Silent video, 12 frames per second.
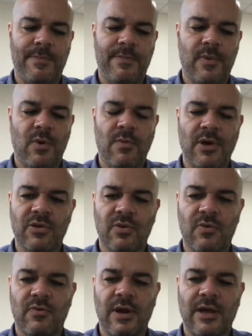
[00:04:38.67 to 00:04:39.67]
almost
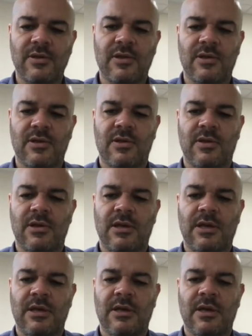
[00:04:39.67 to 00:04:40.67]
all related to
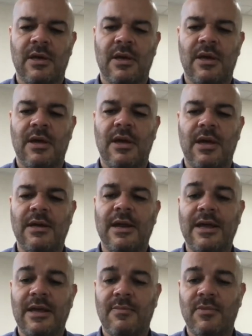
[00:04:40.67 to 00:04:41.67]
the
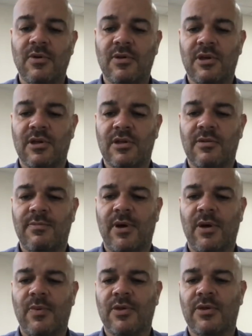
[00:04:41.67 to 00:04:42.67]
innate immune system,
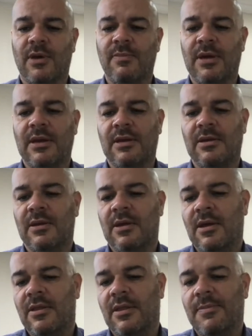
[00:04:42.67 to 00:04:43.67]
by which I mean
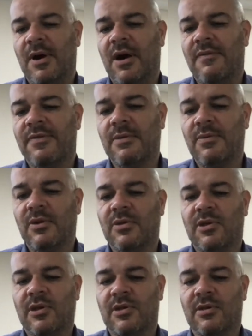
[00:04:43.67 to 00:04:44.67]
the part of the immune
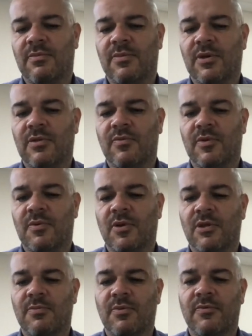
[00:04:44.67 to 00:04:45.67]
system that's
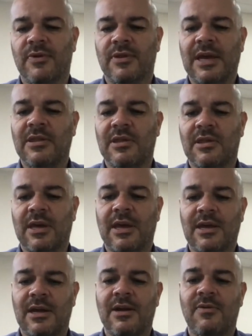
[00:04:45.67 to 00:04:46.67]
responsible for day-to-day
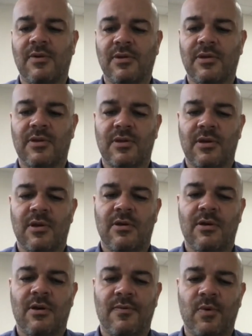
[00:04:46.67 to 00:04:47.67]
clearance
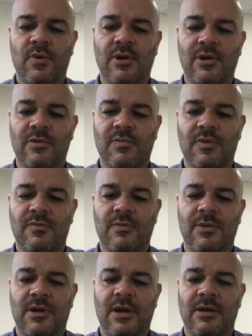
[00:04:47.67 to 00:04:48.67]
of organisms from
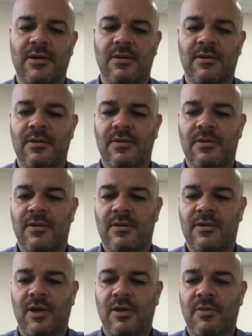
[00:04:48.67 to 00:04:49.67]
the lung,
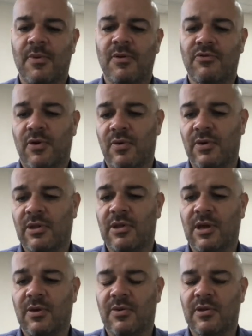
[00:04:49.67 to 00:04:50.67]
so the patrolling
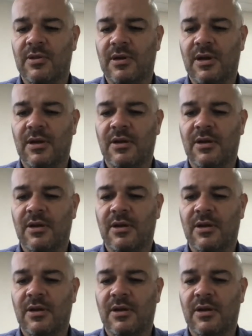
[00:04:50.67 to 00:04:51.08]
cells in the lung.